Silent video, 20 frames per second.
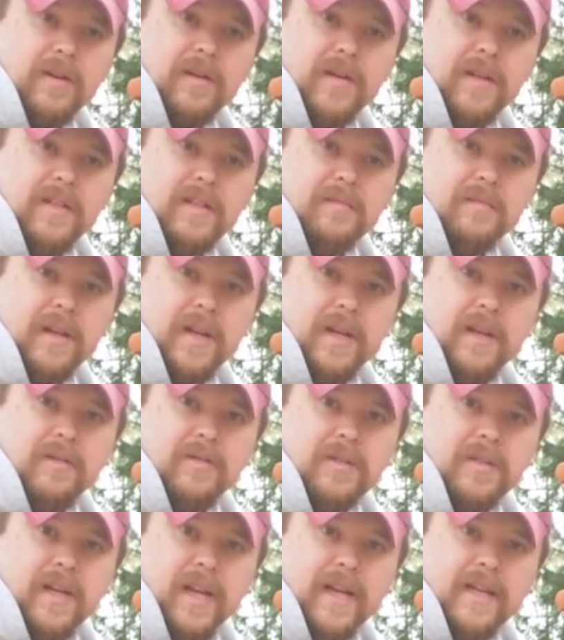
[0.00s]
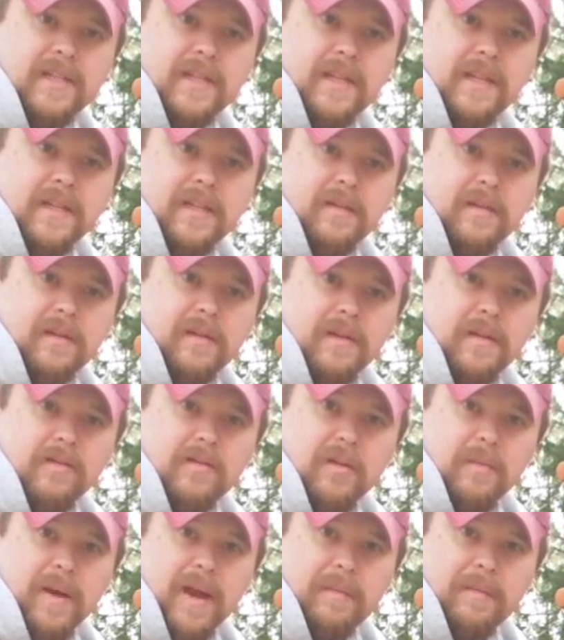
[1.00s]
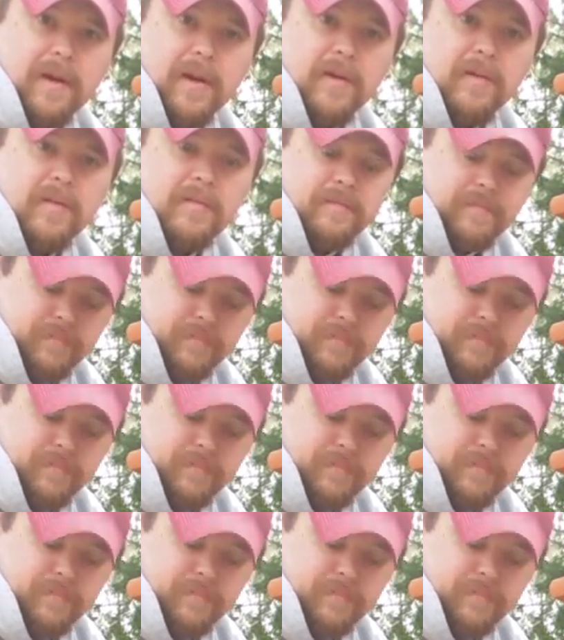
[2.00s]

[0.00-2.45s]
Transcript: We're gonna get some keto snacks at the local Mapco.